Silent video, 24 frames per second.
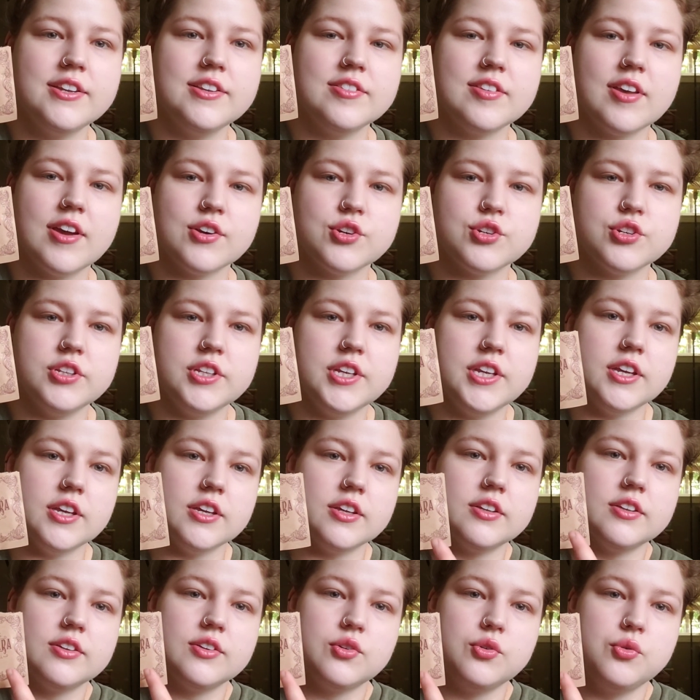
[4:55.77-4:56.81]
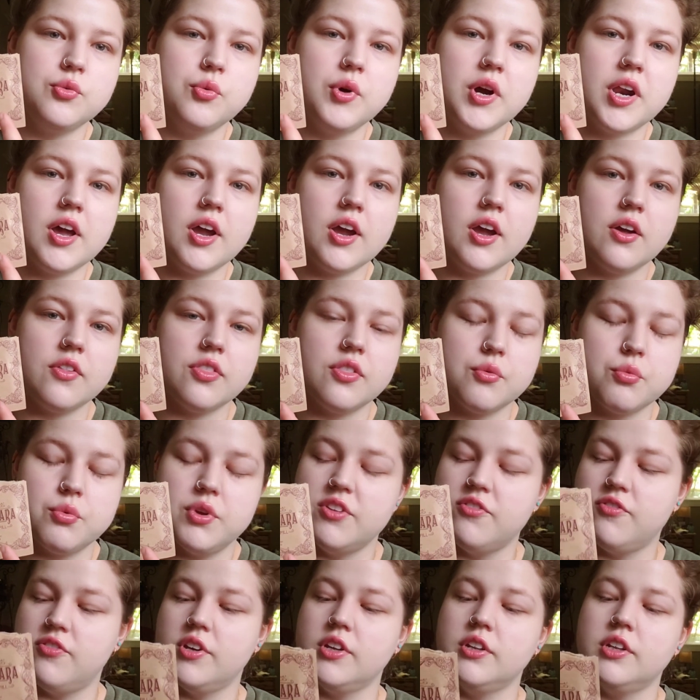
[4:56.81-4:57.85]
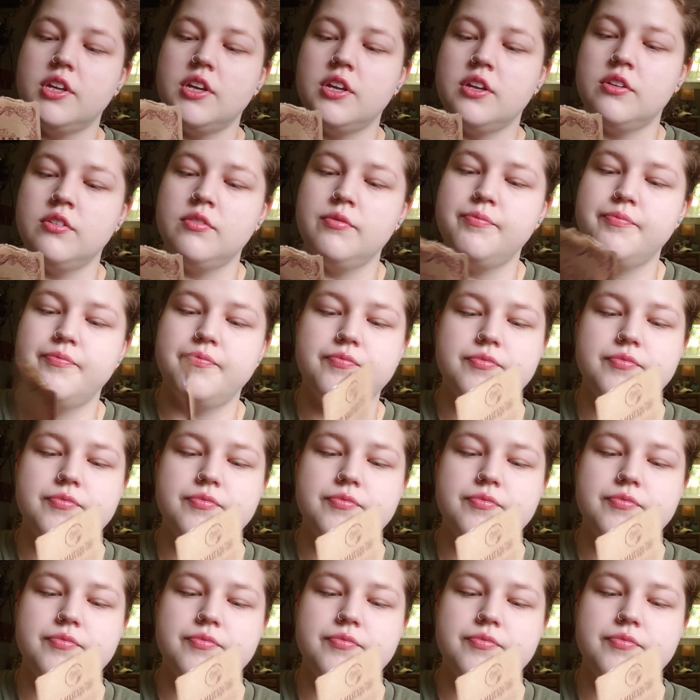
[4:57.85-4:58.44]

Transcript: is actually what I got the refill in,